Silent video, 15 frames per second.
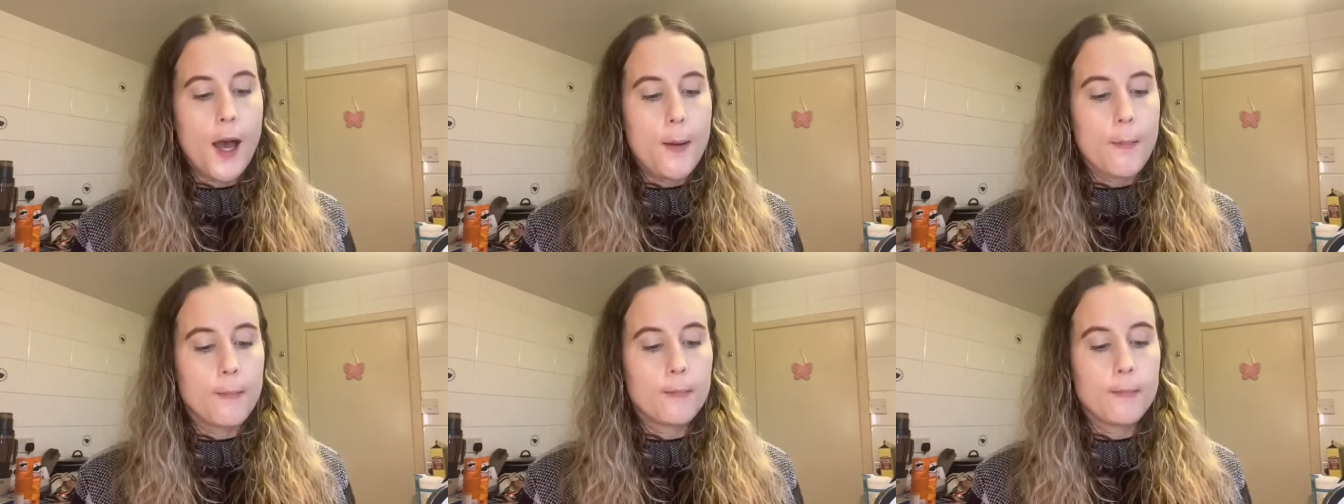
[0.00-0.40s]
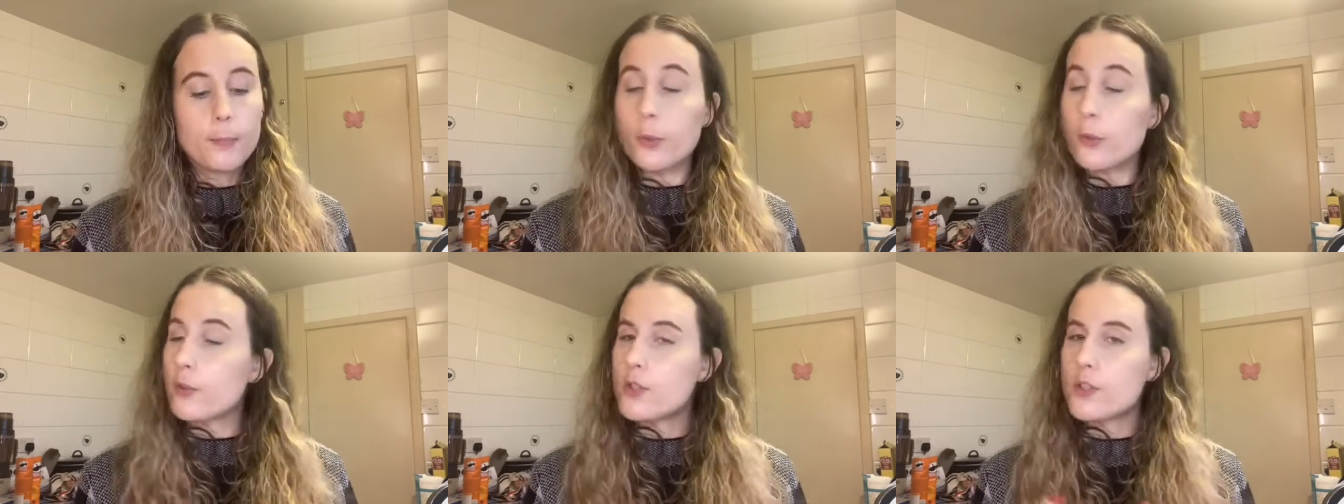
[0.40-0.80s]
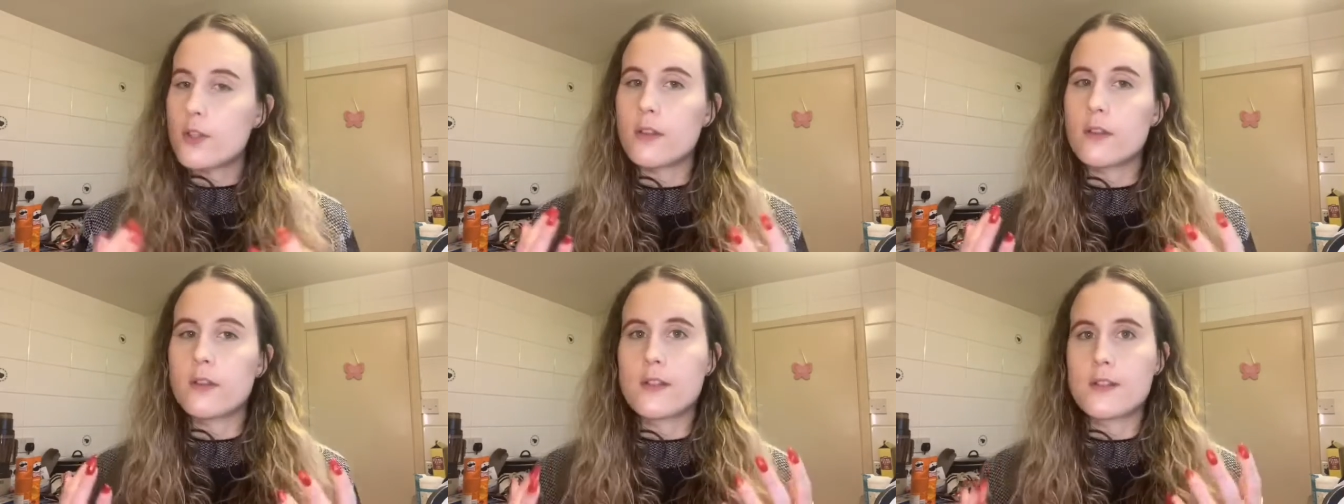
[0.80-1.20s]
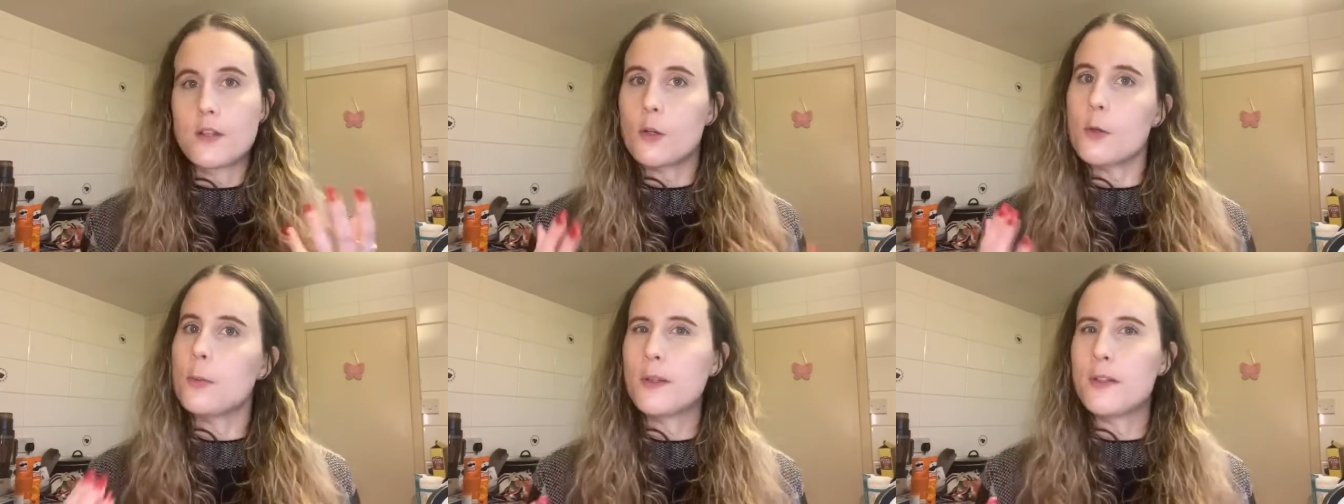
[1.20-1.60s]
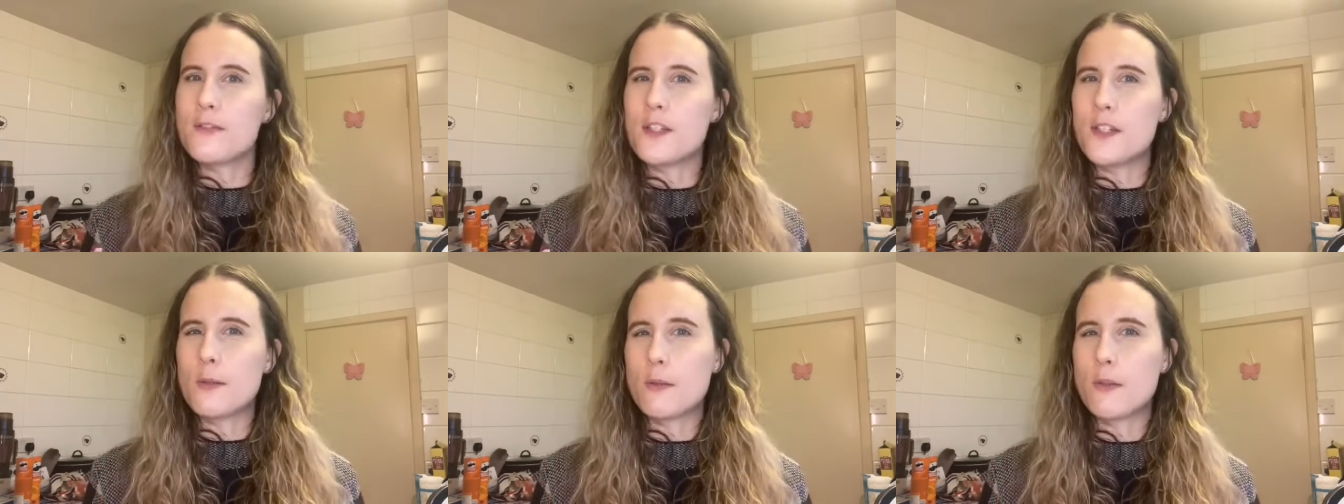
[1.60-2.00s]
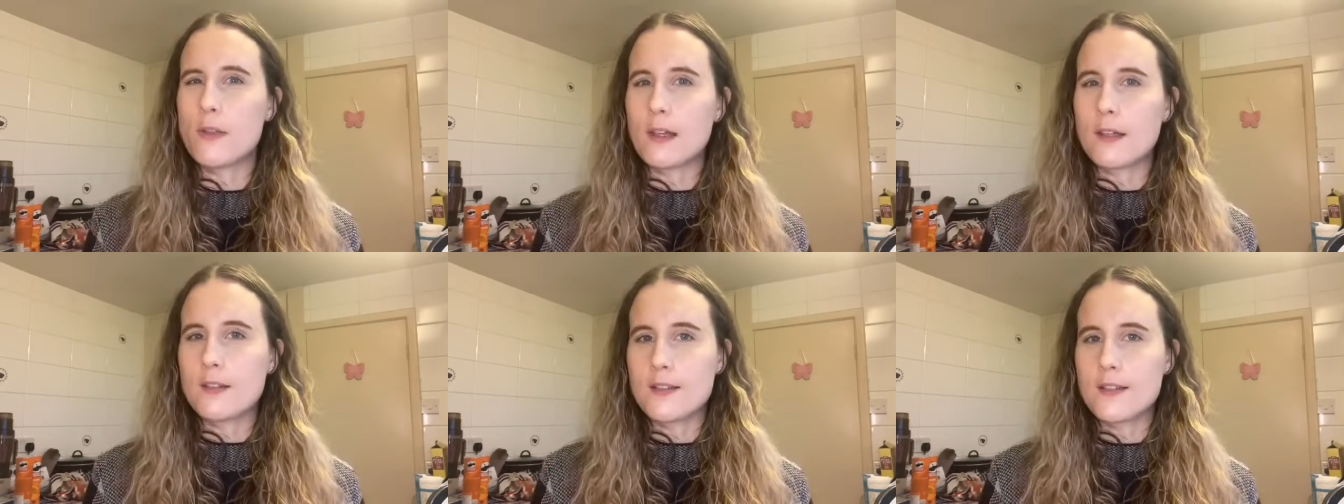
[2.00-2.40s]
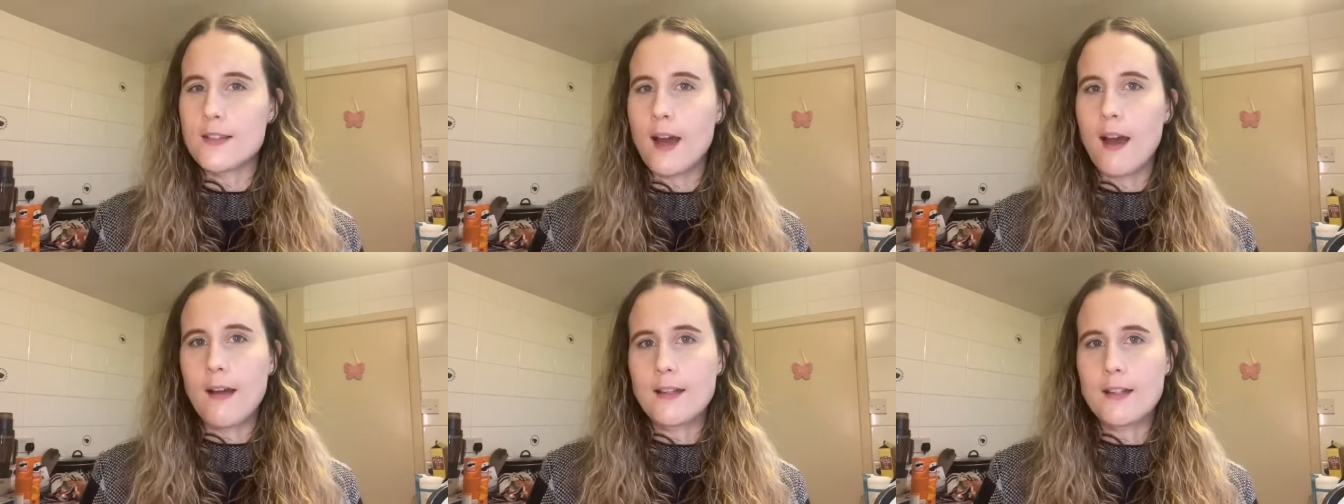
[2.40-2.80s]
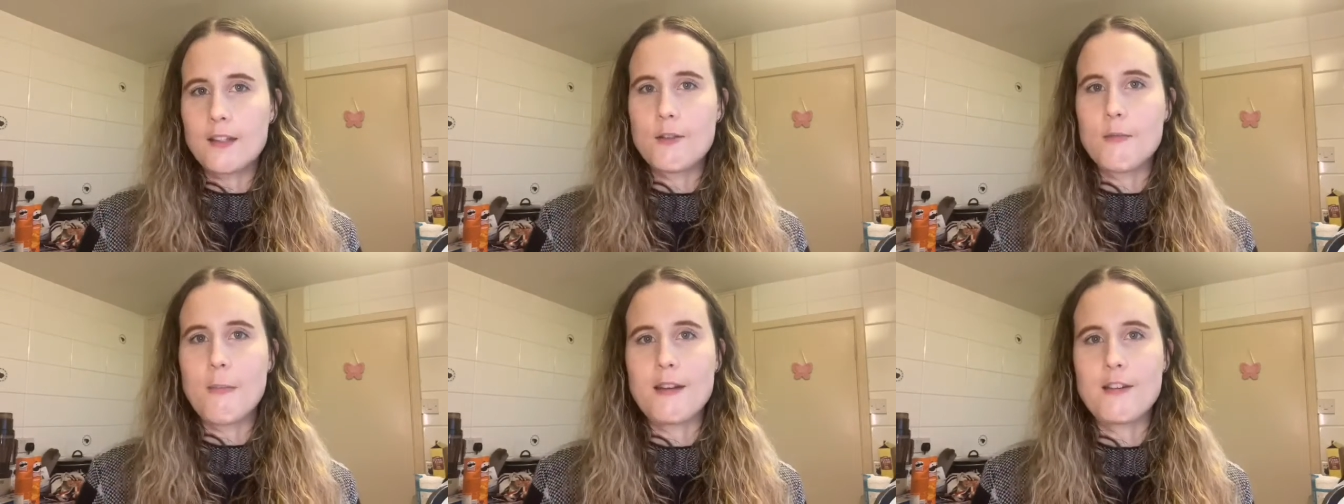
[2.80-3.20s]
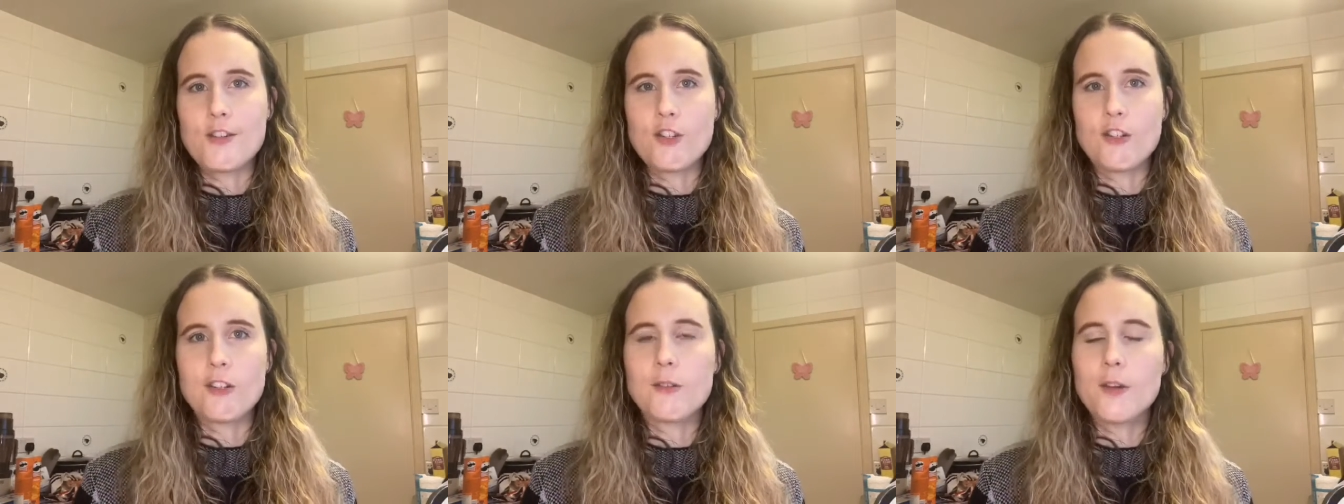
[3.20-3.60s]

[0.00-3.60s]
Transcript: but there's a couple of new things that I need to mention.